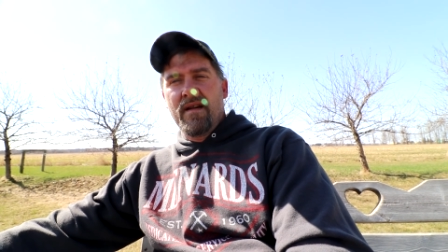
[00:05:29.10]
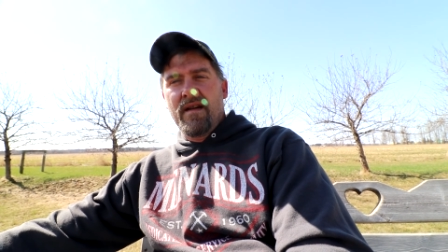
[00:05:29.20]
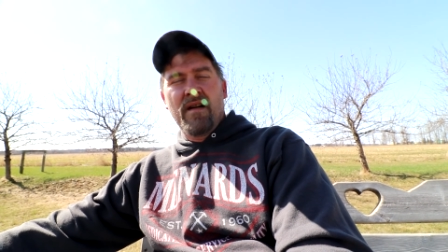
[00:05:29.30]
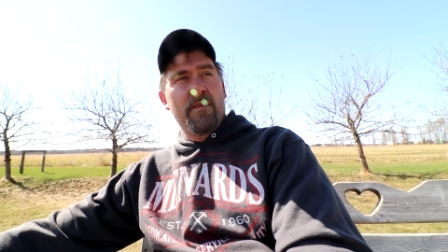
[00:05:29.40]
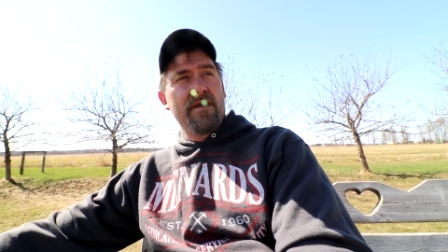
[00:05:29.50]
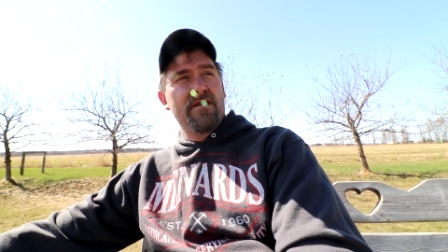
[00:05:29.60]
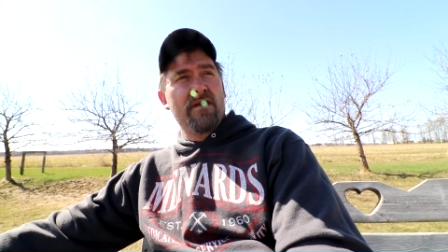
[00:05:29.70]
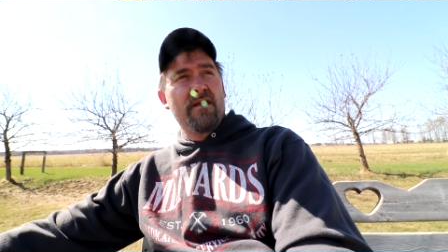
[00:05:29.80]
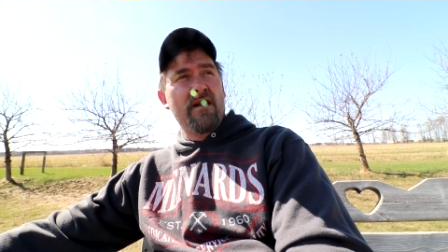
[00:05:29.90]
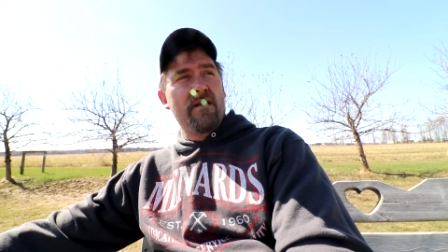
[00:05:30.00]
and help each
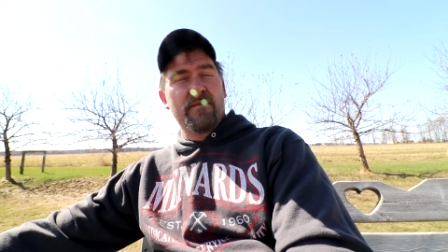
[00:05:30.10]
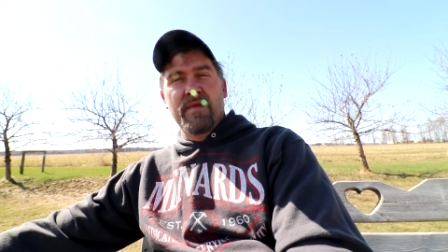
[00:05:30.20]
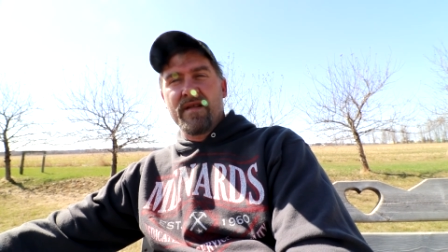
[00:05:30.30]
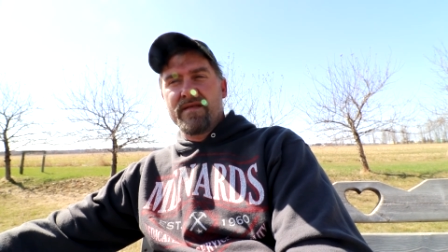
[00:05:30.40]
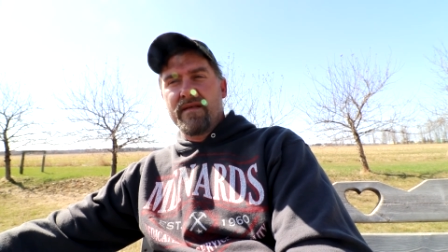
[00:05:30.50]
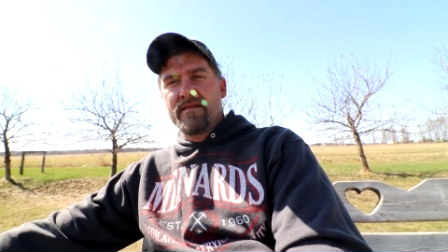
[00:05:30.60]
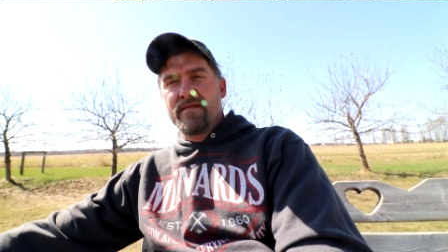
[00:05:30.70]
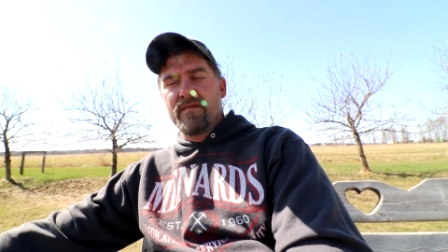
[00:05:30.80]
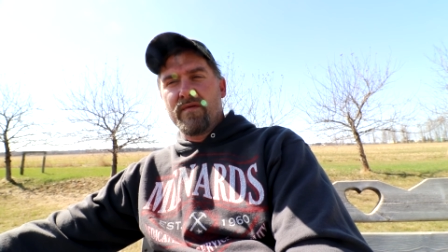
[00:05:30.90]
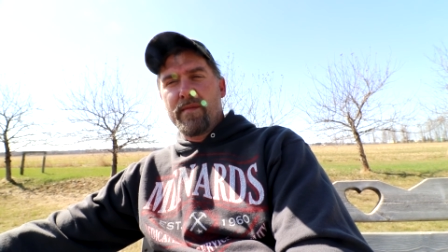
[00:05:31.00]
other out, because
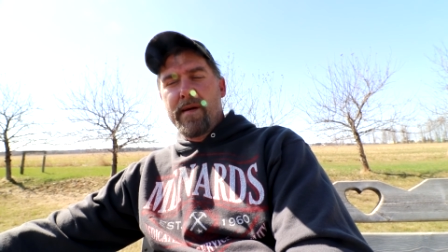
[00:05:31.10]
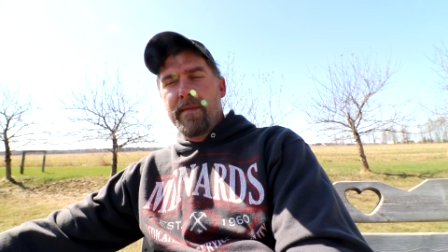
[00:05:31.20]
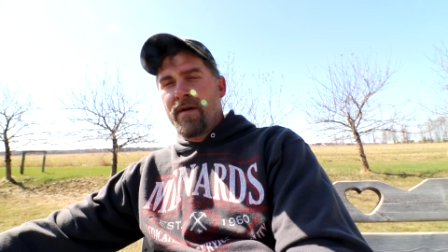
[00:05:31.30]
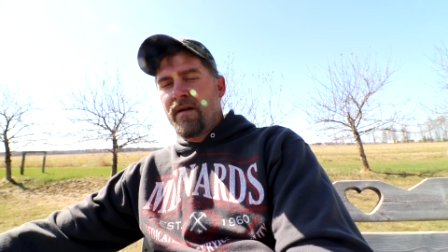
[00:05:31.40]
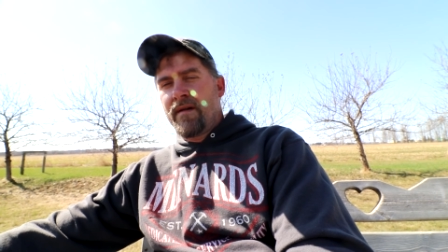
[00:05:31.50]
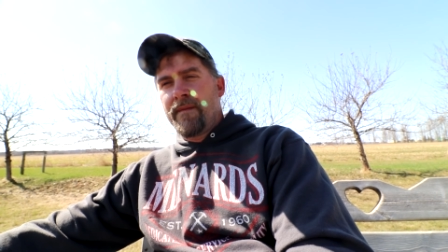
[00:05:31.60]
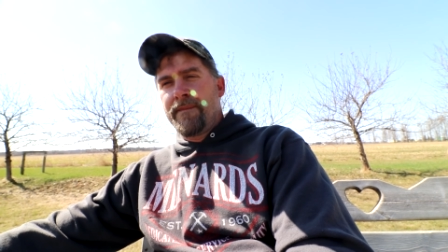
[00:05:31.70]
remember,